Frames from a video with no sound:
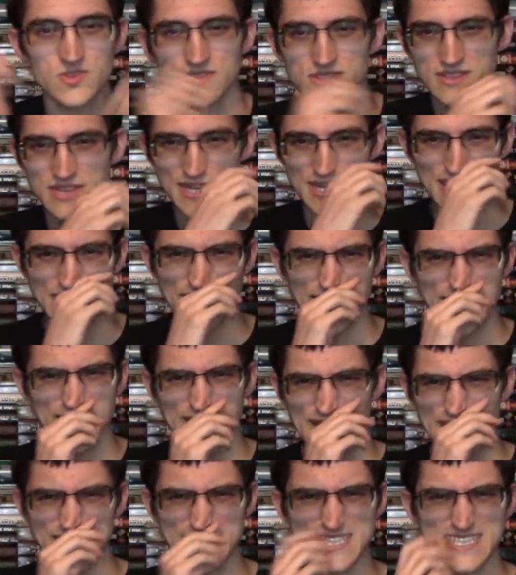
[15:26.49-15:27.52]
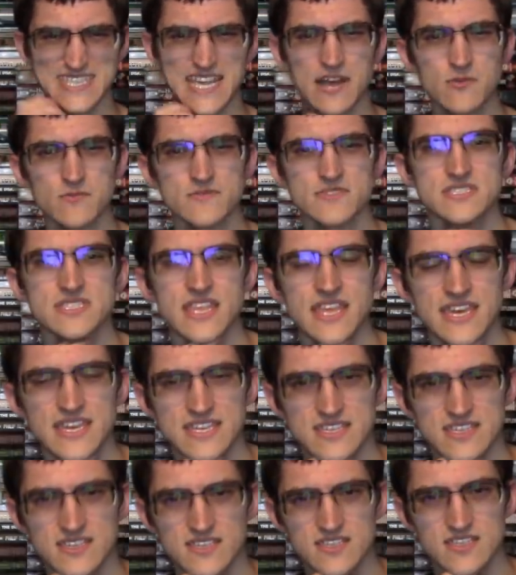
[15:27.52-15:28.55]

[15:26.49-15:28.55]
Like, it sounds like